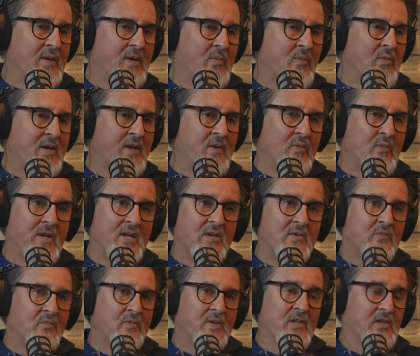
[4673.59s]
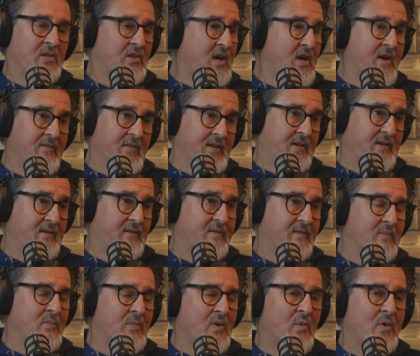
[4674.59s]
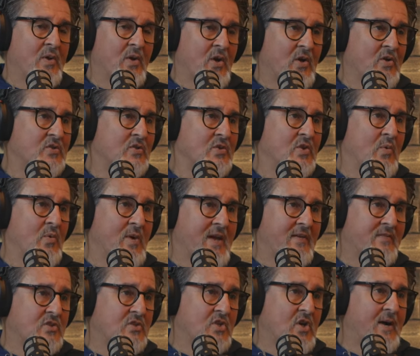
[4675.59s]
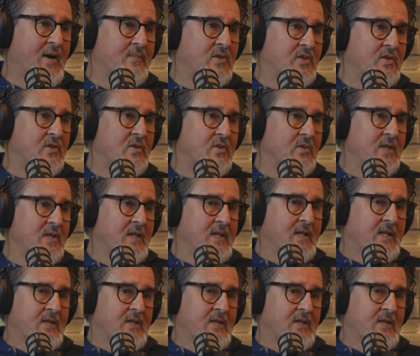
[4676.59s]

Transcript: We we we we love it but we also know we have a job to do.